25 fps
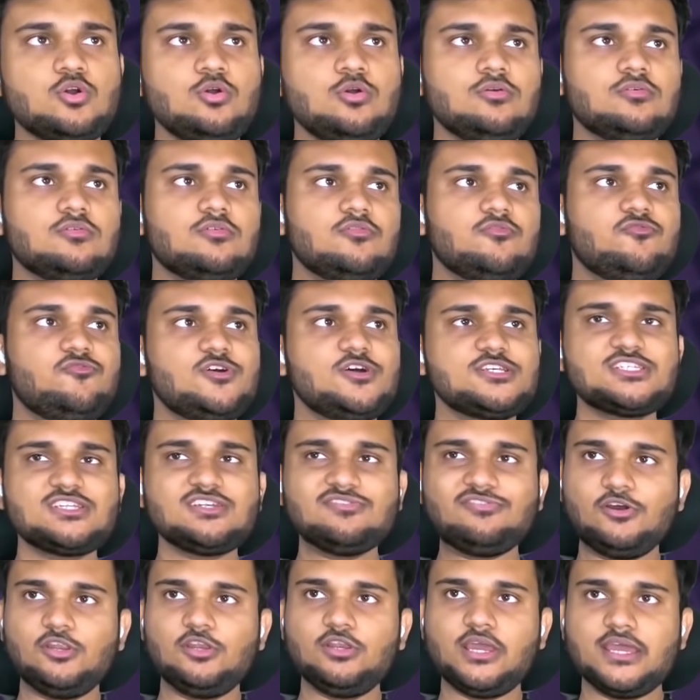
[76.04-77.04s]
So
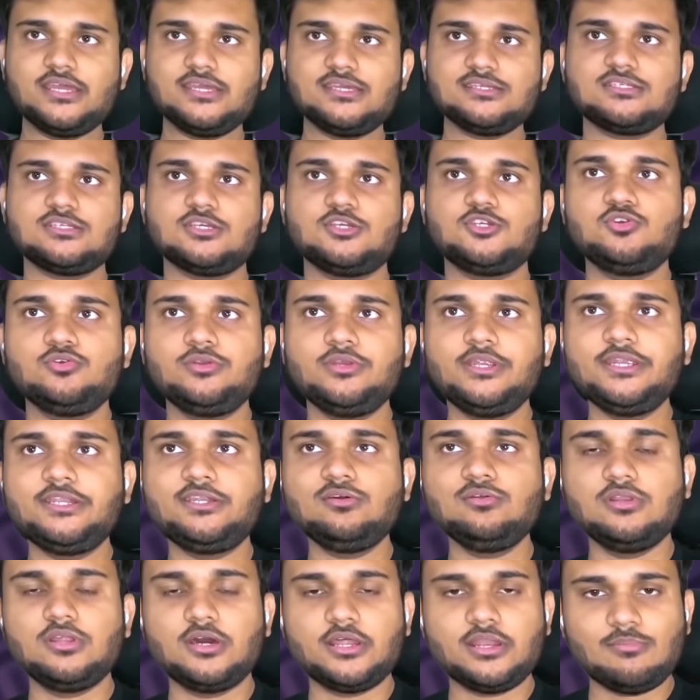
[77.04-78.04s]
first of all, guys, you
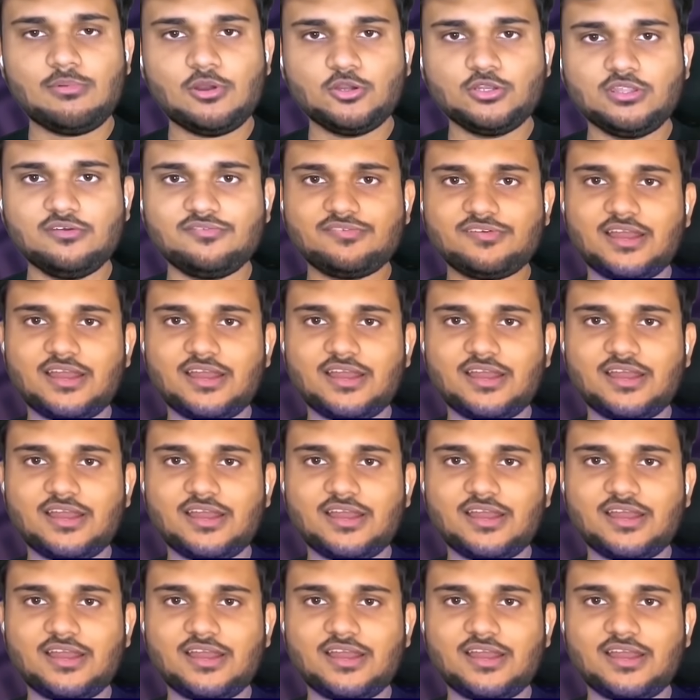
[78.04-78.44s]
need to learn about